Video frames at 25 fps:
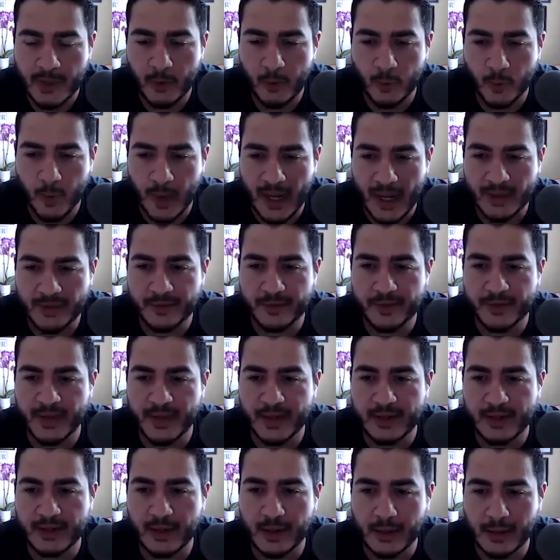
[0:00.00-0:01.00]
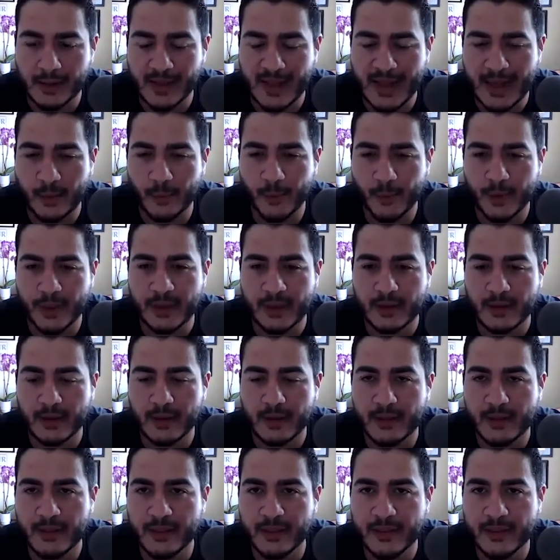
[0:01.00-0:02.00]
rather than allowing
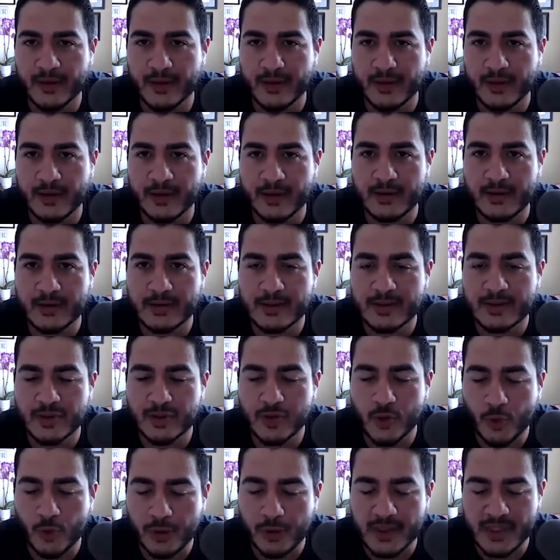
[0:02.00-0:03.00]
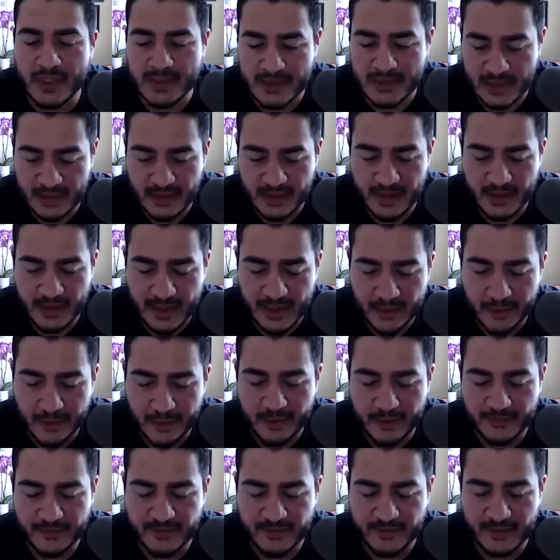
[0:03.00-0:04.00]
the stories and the
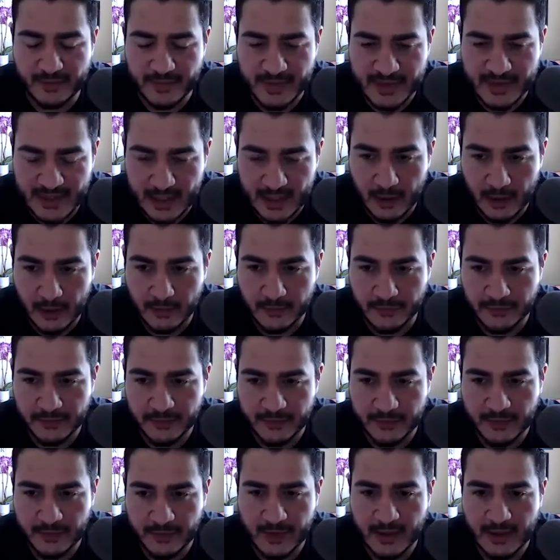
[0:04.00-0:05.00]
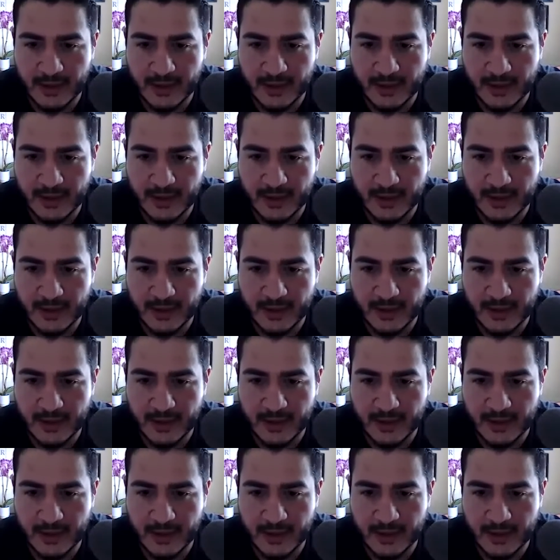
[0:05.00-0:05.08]
narratives themselves